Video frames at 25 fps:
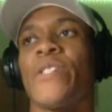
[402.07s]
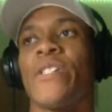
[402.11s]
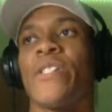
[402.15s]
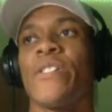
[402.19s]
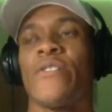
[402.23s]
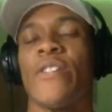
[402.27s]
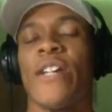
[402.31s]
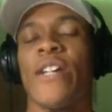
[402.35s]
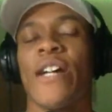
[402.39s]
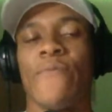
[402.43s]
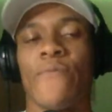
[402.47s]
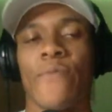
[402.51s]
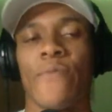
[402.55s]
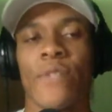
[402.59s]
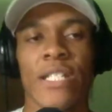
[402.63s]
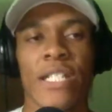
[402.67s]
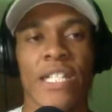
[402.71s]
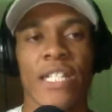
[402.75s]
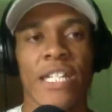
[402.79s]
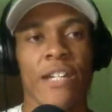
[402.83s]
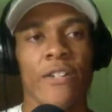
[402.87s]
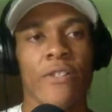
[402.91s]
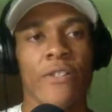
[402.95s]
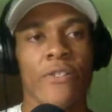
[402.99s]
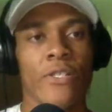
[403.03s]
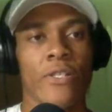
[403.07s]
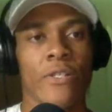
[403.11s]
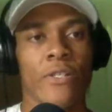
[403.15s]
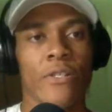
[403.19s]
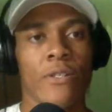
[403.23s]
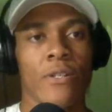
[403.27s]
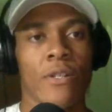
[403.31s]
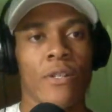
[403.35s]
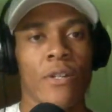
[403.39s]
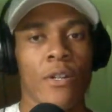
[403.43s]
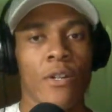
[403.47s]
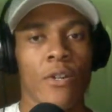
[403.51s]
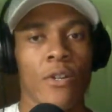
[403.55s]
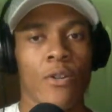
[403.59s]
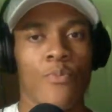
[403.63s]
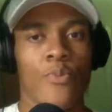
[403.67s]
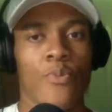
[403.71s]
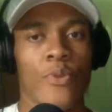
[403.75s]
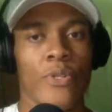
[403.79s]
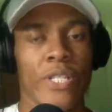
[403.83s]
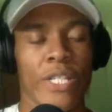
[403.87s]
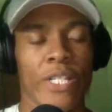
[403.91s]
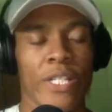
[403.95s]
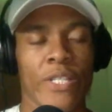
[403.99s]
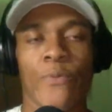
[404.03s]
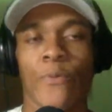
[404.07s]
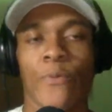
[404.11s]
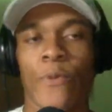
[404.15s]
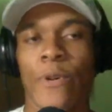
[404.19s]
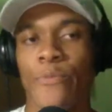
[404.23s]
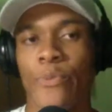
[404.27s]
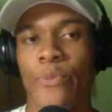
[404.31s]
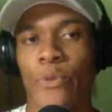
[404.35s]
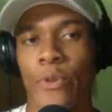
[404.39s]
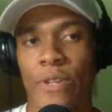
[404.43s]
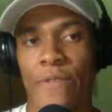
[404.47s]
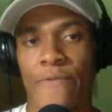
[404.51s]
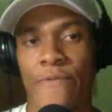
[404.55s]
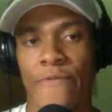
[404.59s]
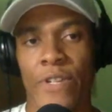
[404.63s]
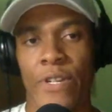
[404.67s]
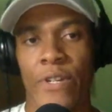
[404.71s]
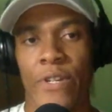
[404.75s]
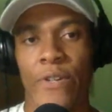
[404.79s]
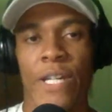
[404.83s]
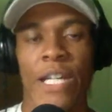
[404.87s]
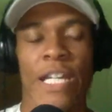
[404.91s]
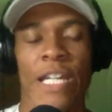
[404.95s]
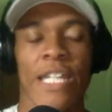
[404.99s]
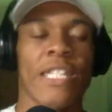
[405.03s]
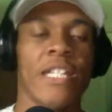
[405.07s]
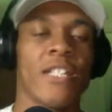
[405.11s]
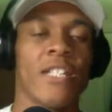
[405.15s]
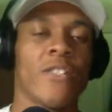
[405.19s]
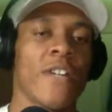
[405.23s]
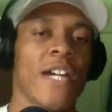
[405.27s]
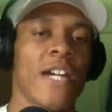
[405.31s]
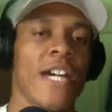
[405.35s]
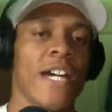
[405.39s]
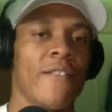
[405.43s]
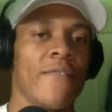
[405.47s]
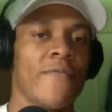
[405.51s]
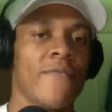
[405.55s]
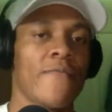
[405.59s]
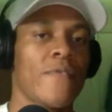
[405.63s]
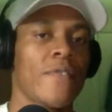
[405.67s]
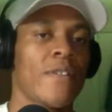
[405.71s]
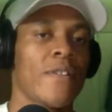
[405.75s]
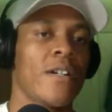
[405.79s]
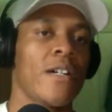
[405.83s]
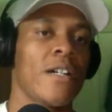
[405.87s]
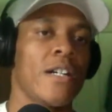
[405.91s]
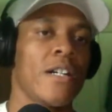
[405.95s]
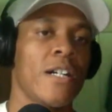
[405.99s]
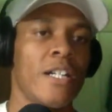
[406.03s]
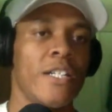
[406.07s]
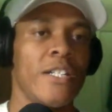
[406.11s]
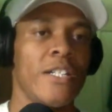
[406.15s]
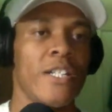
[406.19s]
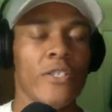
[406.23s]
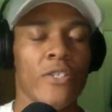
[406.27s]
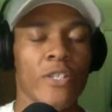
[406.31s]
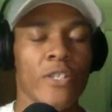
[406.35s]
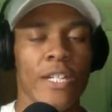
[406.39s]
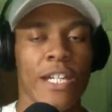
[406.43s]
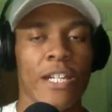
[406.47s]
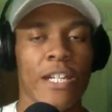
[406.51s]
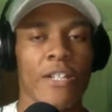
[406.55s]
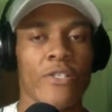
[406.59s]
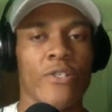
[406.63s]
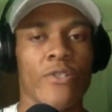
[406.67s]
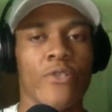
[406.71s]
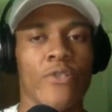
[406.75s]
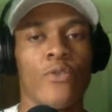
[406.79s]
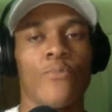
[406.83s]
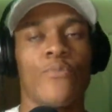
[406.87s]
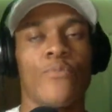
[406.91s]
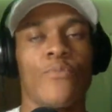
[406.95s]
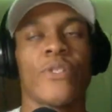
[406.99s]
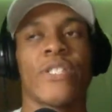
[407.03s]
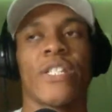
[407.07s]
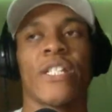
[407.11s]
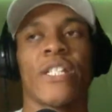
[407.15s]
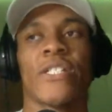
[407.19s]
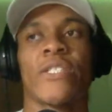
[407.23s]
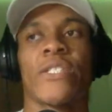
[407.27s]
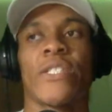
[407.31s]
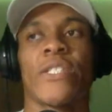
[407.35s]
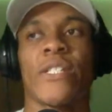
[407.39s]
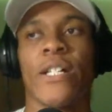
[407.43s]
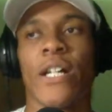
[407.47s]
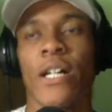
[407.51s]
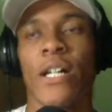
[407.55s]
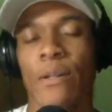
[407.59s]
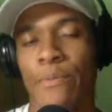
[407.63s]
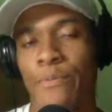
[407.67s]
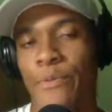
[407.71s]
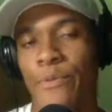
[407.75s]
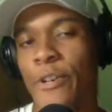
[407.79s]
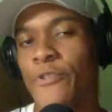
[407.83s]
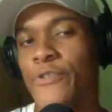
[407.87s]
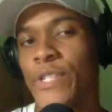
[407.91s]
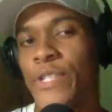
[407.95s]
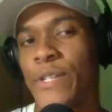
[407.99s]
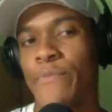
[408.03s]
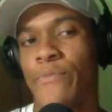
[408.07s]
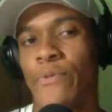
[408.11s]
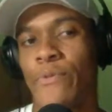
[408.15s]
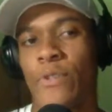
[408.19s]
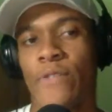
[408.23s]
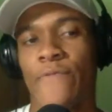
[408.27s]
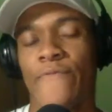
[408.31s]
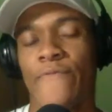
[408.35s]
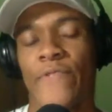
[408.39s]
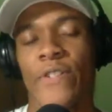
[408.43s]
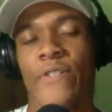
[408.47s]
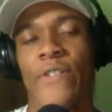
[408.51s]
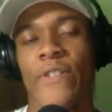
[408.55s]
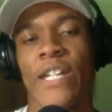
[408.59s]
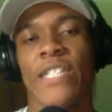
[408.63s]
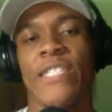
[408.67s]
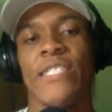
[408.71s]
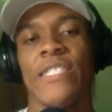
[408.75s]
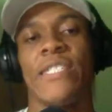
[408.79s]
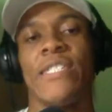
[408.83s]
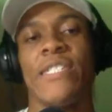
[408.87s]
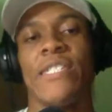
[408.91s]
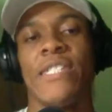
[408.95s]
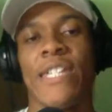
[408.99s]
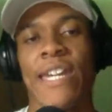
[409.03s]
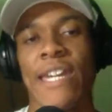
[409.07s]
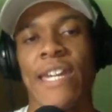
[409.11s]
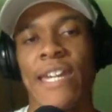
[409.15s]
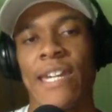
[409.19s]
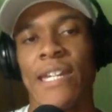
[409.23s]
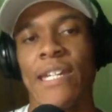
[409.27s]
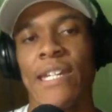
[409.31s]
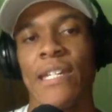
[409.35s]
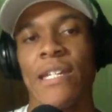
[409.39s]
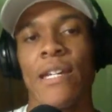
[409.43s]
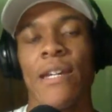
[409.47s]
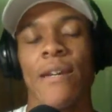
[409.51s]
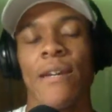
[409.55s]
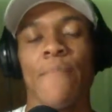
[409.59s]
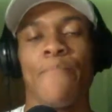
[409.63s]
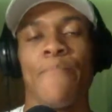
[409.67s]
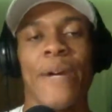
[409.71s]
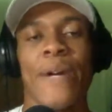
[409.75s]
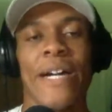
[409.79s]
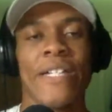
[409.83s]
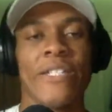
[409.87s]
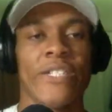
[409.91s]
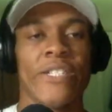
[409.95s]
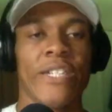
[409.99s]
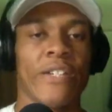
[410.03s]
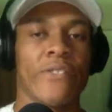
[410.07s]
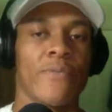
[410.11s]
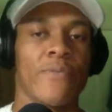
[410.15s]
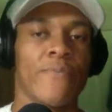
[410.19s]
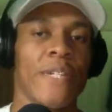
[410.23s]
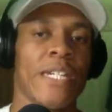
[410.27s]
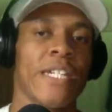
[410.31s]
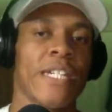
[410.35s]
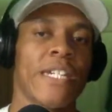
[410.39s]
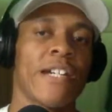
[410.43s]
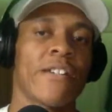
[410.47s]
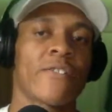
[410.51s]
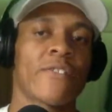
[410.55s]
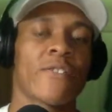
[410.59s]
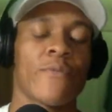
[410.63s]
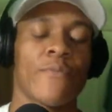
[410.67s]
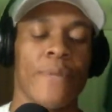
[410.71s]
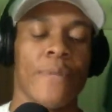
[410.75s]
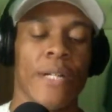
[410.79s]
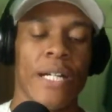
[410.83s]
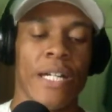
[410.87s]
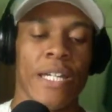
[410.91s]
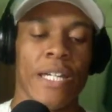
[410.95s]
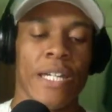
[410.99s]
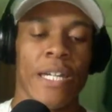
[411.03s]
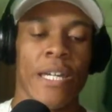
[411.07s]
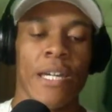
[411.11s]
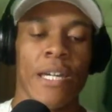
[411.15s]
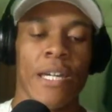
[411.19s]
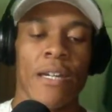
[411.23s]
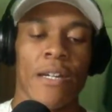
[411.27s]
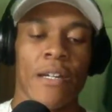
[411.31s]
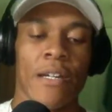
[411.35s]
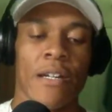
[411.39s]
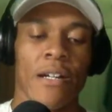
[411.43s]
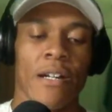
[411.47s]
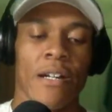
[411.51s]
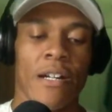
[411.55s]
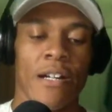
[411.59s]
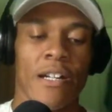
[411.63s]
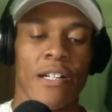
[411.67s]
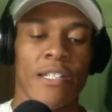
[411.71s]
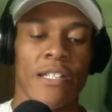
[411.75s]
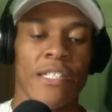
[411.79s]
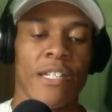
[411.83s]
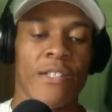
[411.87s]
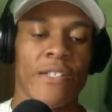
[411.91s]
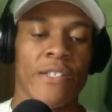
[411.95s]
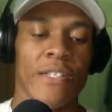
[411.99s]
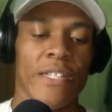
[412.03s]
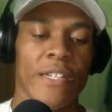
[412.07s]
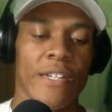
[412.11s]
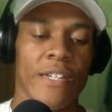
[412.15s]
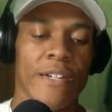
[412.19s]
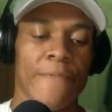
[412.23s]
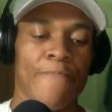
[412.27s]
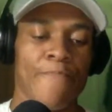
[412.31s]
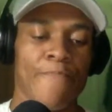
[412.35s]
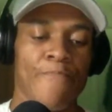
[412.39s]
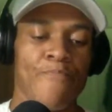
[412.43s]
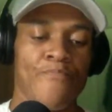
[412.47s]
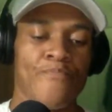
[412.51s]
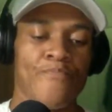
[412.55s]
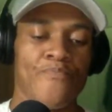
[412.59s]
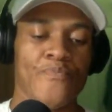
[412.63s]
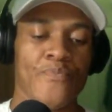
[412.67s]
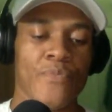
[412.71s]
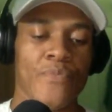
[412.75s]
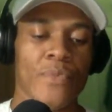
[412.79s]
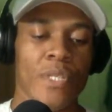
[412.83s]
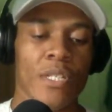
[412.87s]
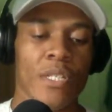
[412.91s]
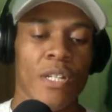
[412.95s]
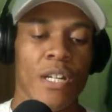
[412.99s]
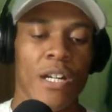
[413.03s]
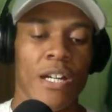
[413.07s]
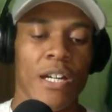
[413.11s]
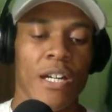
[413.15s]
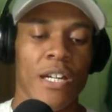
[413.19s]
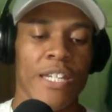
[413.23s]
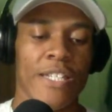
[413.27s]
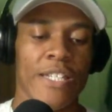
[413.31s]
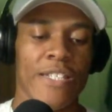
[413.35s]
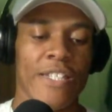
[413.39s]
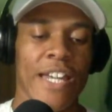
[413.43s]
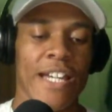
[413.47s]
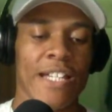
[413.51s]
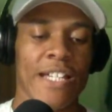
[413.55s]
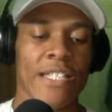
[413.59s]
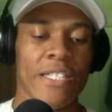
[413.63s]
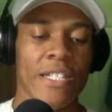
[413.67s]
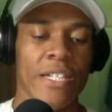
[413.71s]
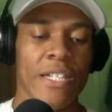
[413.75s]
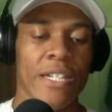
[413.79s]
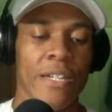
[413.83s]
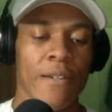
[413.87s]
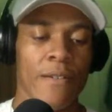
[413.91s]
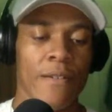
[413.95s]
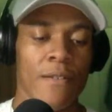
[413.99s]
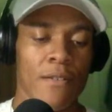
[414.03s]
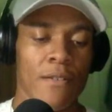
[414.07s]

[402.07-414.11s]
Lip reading: you have one character who presents one point of view, and then you have another character who presents the opposing point of view, and they balance out the main character by telling them exactly